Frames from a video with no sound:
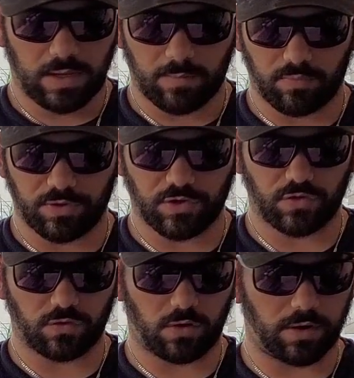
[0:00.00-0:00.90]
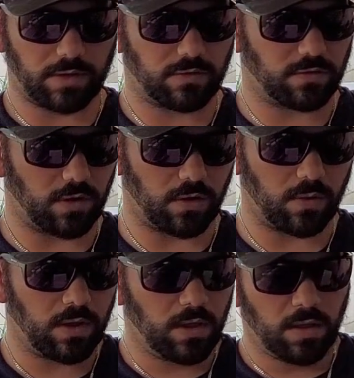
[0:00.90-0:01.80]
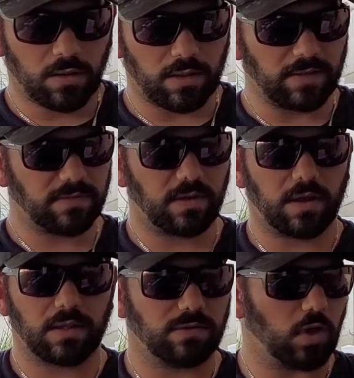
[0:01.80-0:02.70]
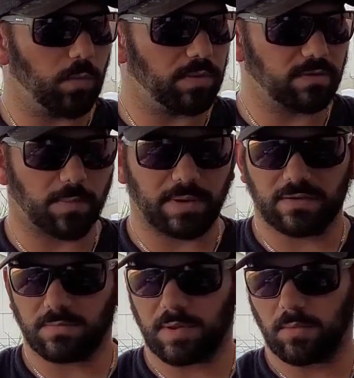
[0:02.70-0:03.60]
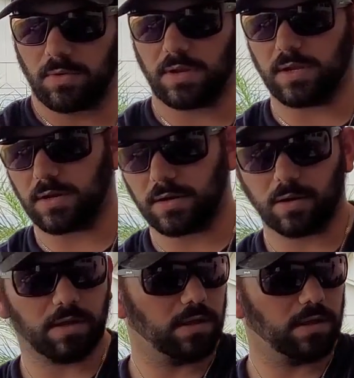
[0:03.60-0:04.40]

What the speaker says: I'm pretty sure on it. So let's open this up. I got some paperwork here,